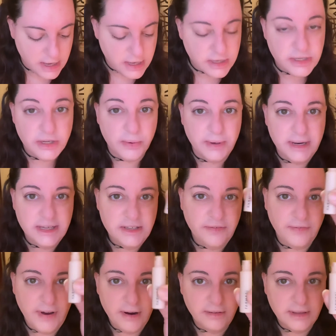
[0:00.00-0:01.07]
So it is
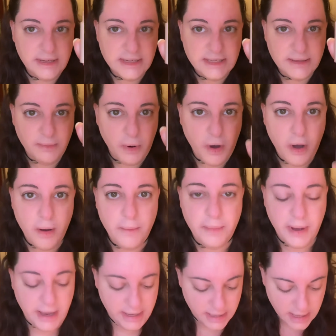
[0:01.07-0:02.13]
fairly small,
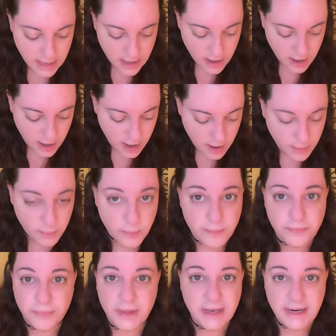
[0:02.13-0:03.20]
but
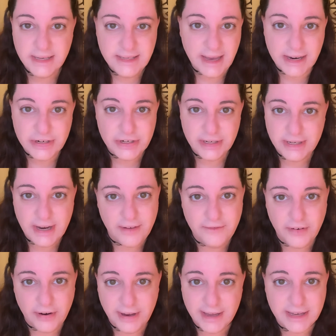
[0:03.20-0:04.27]
it is actually not
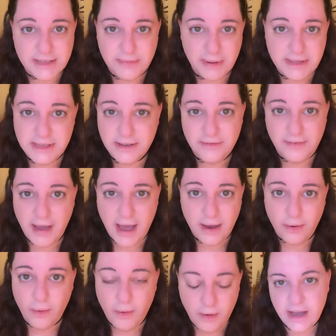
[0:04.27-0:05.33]
very expensive at
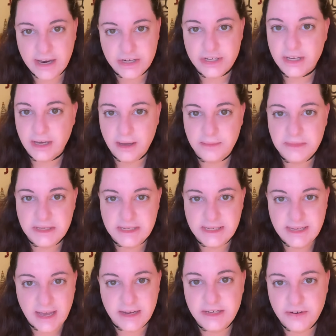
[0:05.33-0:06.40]
all. It actually comes in
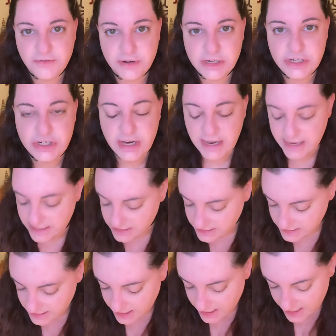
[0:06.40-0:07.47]
10 different shades,
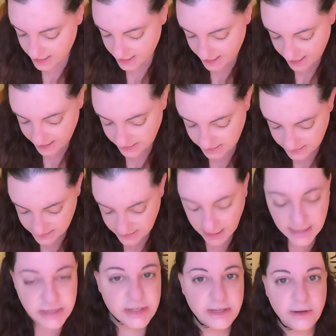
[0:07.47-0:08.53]
and it is
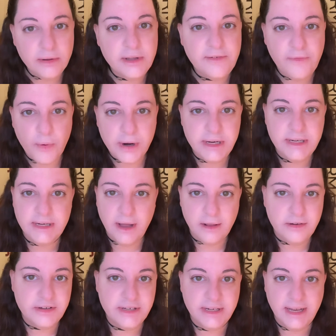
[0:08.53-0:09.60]
actually only
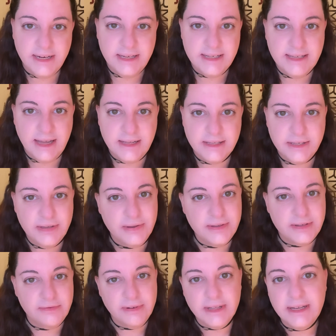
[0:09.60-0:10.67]
$14.90. So it's
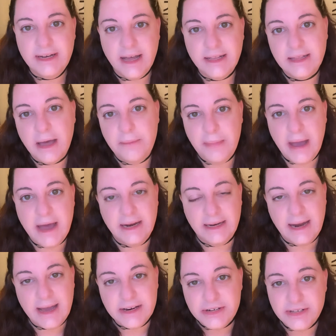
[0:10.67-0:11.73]
really not that bad. And
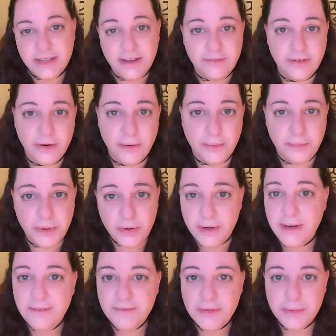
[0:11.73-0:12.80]
actually, if you're a
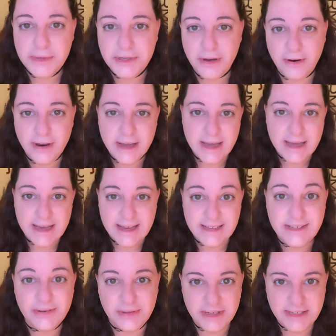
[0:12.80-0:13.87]
beauty influencer, it's
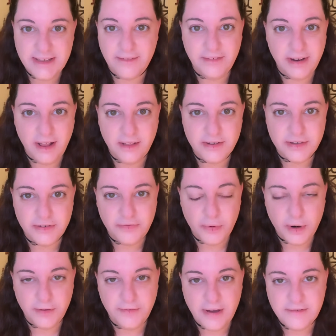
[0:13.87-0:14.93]
only
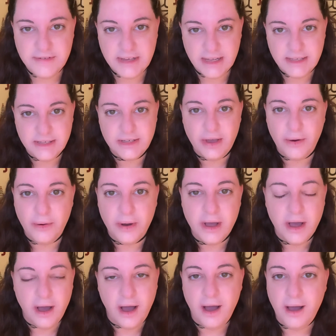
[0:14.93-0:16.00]
$7.45. So
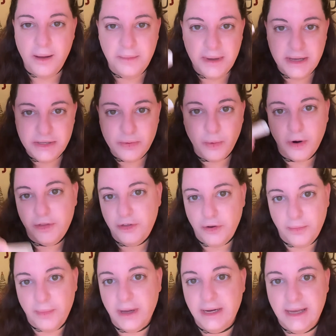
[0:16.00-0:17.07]
it's worth your
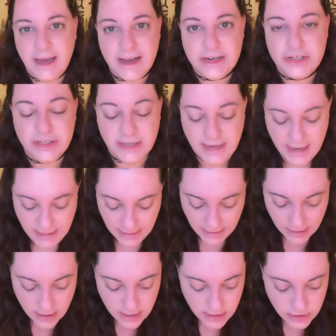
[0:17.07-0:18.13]
money actually getting.
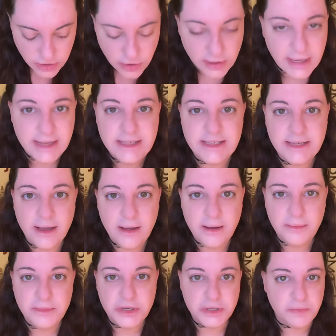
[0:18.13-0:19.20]
So let's
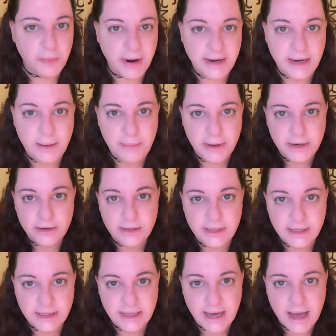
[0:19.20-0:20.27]
just brighten up
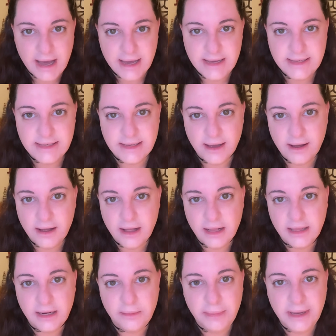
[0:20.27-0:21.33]
underneath the eyes a
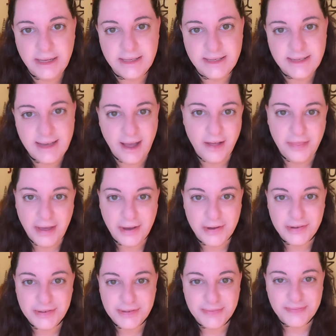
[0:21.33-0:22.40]
little bit and see how that
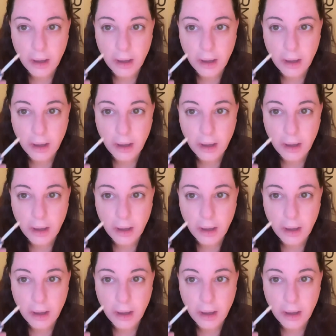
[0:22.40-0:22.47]
goes.